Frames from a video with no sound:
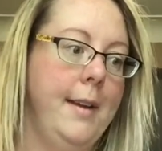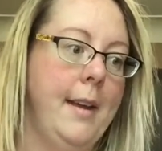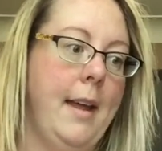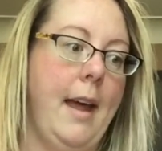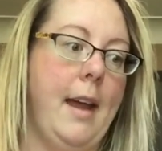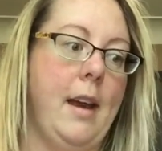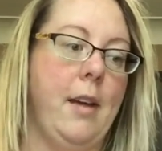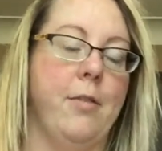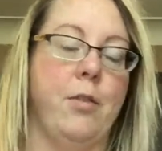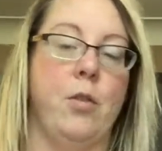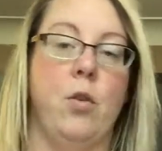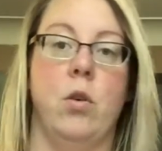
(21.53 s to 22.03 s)

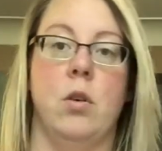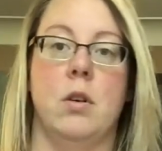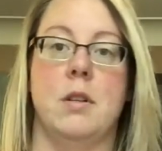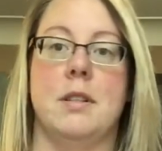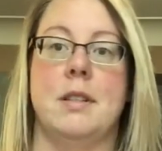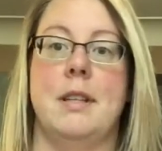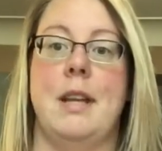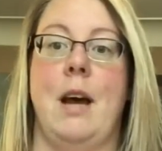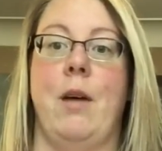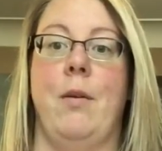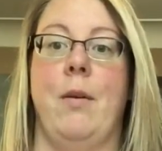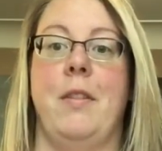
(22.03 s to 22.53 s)
And of
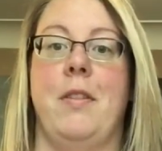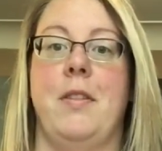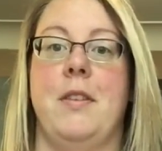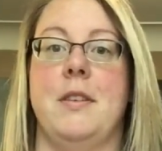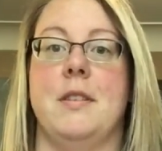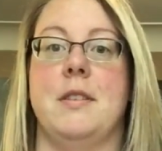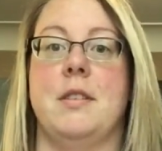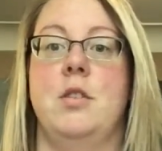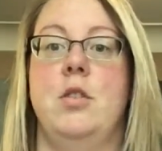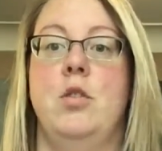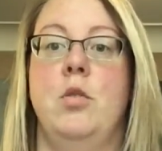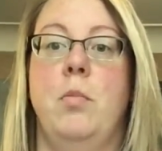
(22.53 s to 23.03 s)
course, now with
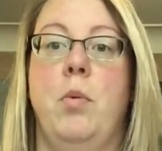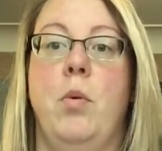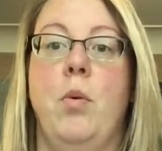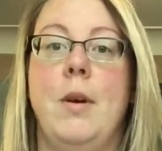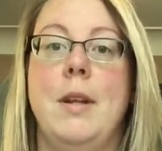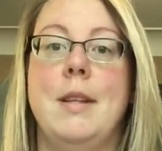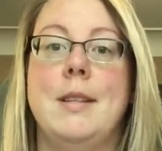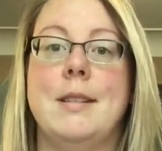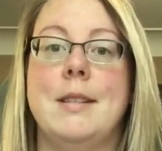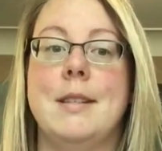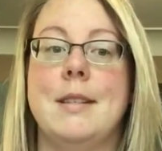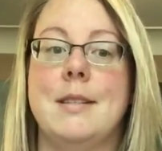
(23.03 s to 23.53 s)
this new
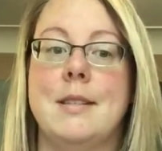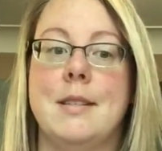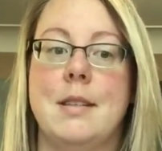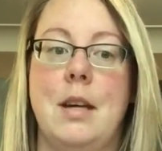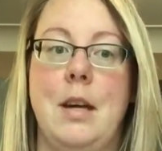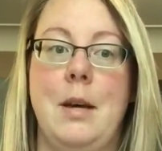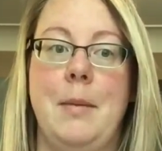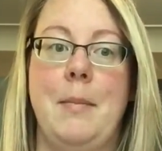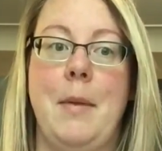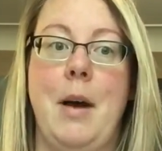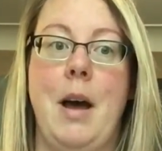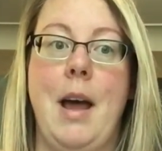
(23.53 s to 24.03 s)
point
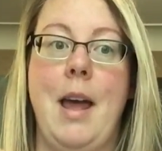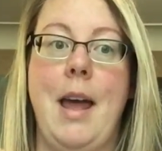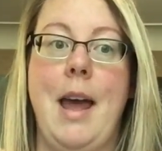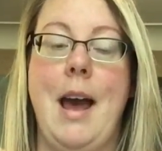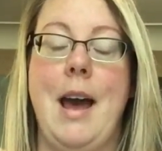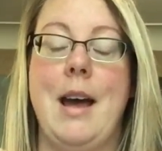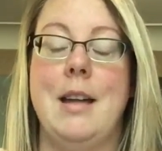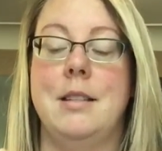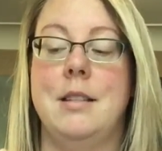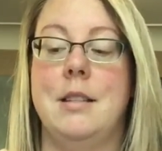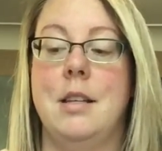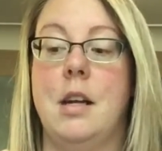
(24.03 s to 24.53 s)
system, I
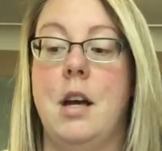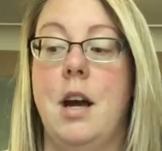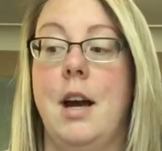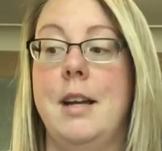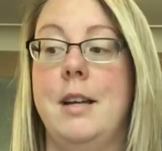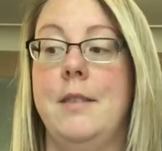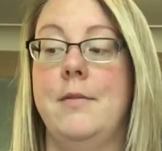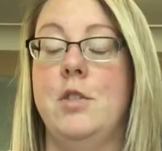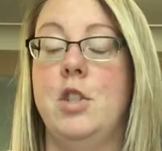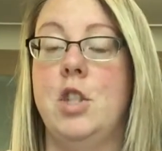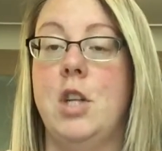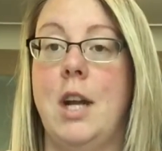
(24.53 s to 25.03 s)
had to
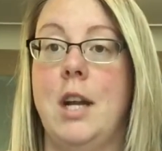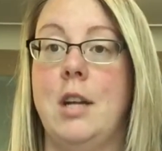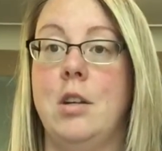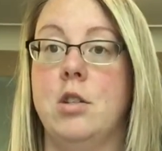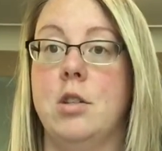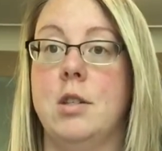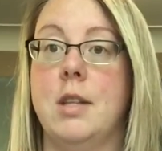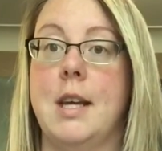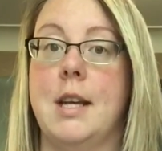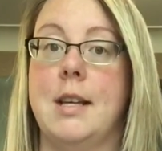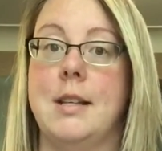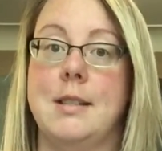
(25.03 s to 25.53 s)
kind of
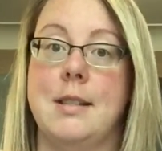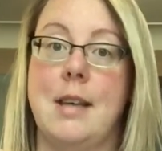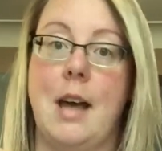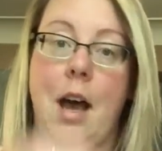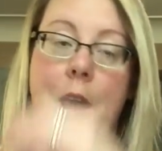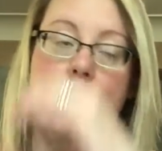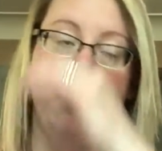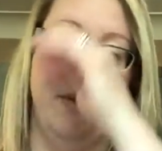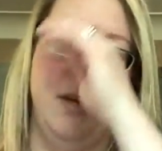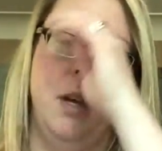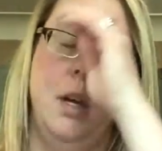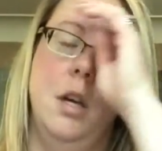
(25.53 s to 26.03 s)
change things
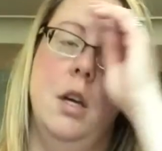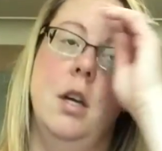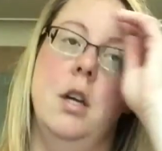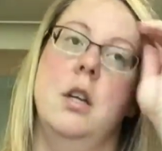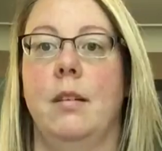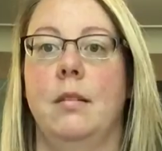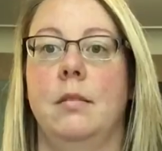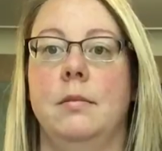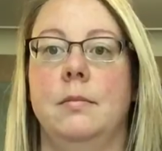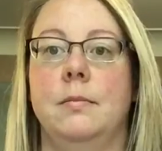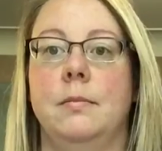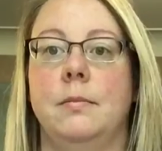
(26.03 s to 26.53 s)
up.
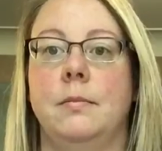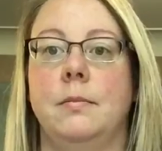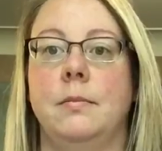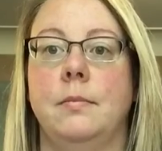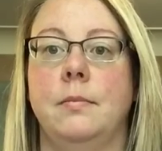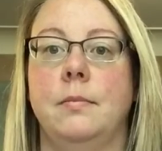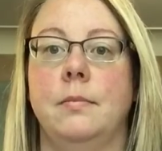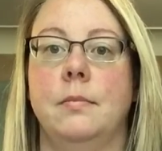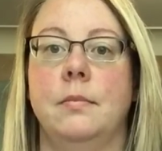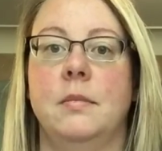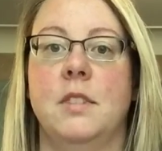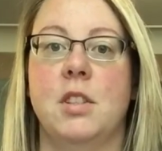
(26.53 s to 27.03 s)

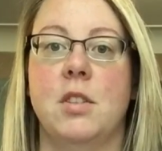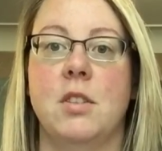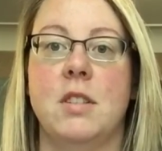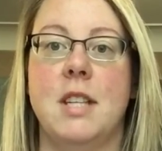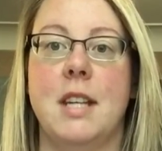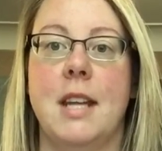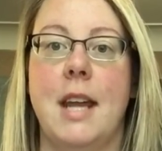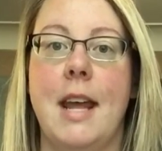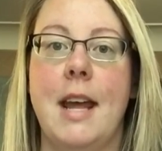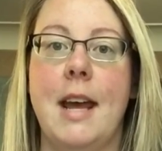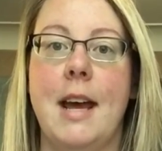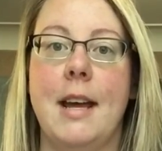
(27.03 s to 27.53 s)
So
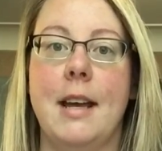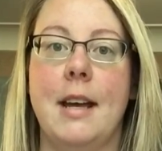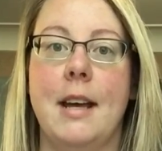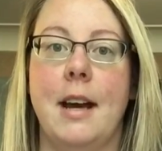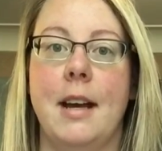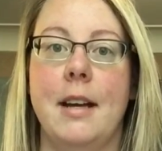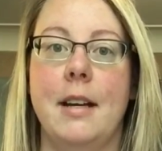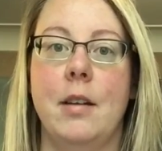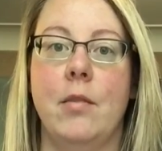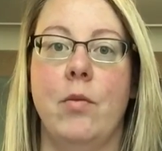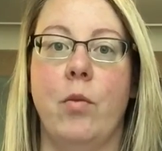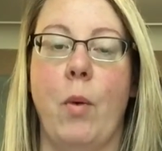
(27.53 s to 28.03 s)
today I
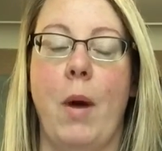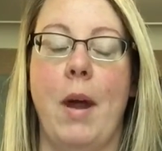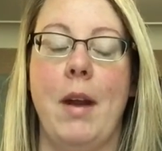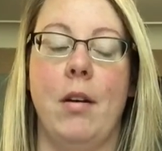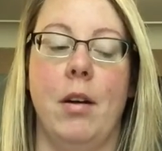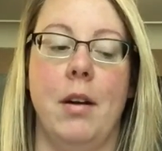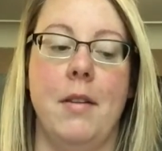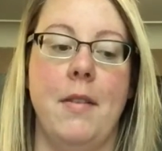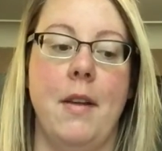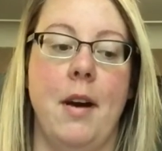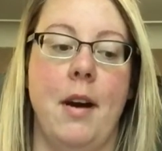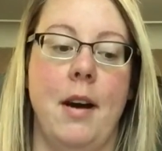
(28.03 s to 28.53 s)
kind of went
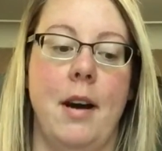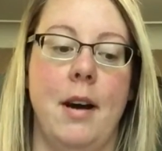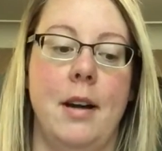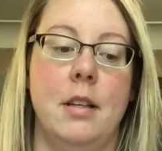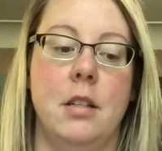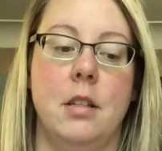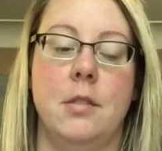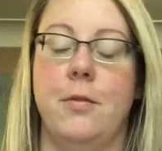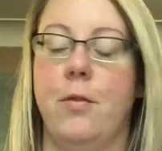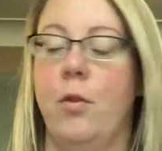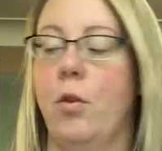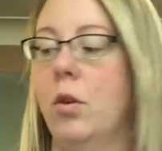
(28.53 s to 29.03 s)
on the
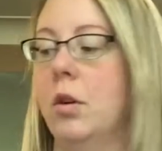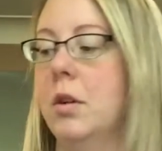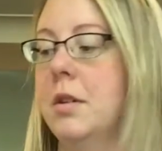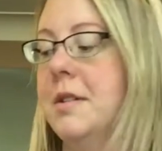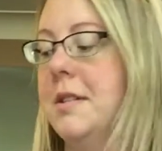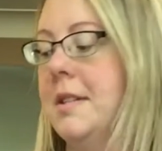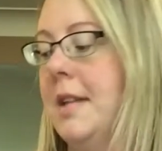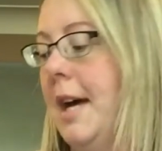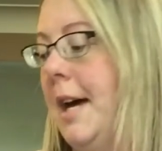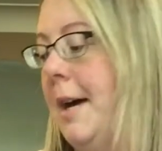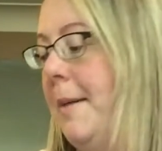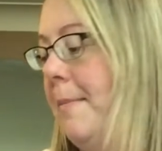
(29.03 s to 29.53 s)
hunt for
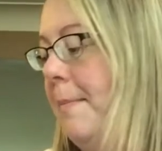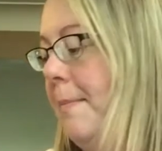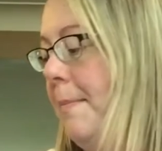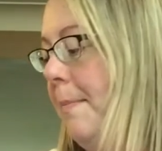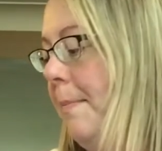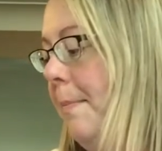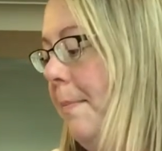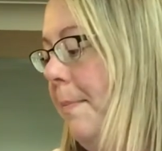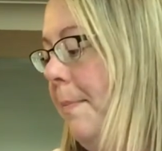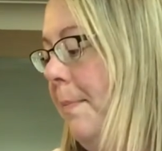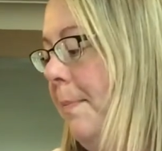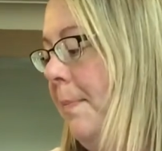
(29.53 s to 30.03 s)

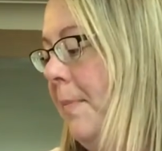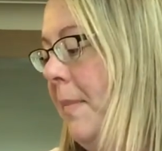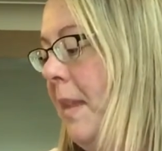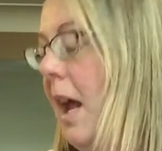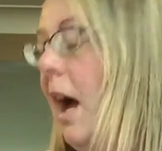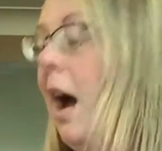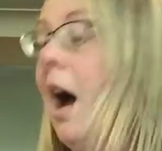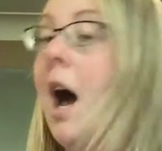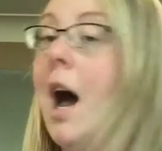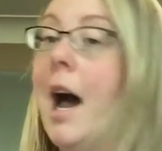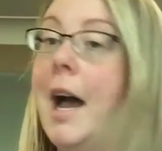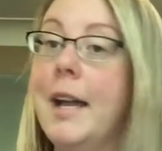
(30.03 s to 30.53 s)
some
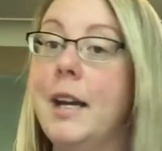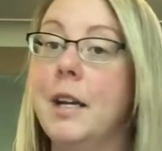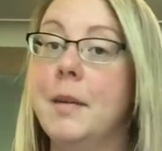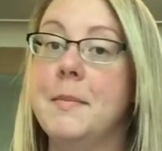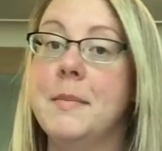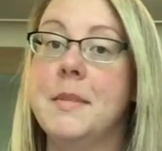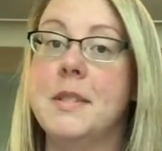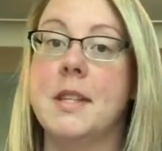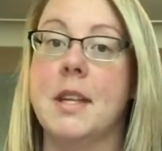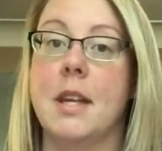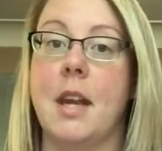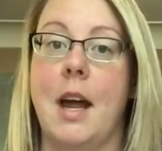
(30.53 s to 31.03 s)

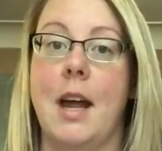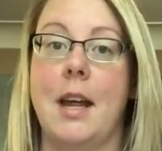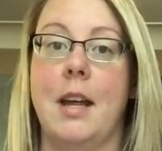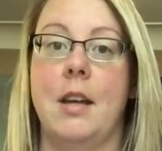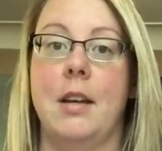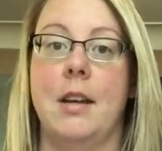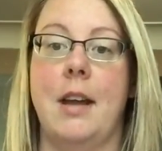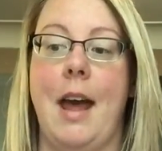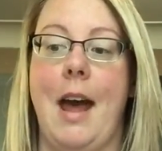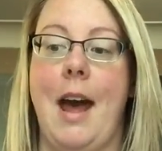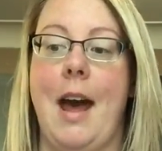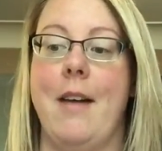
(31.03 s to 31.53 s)
items that I
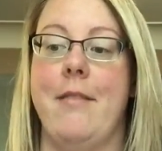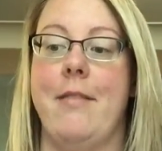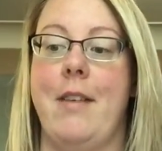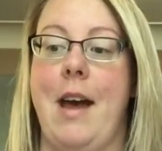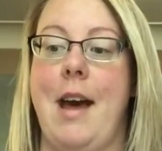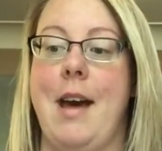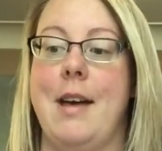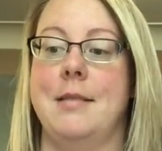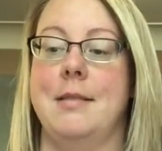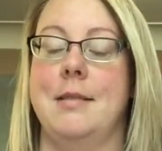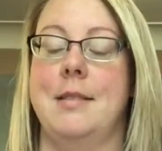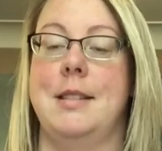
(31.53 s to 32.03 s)
could have
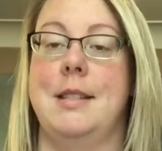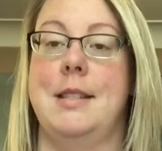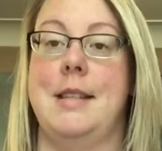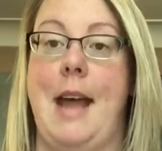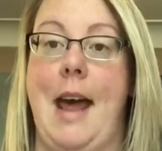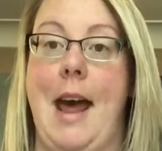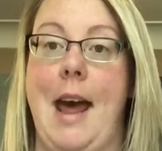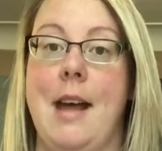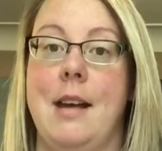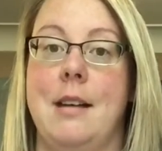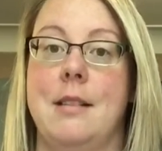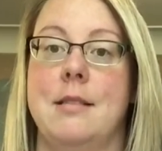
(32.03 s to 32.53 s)
as
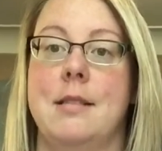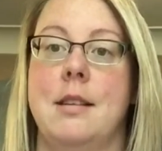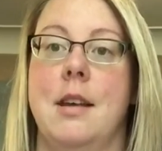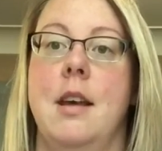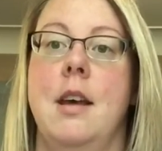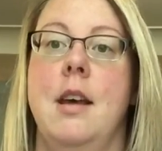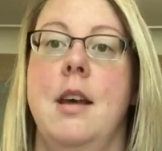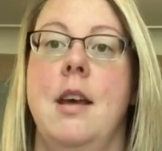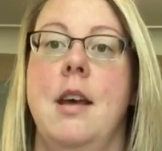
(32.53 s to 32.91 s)
snacks.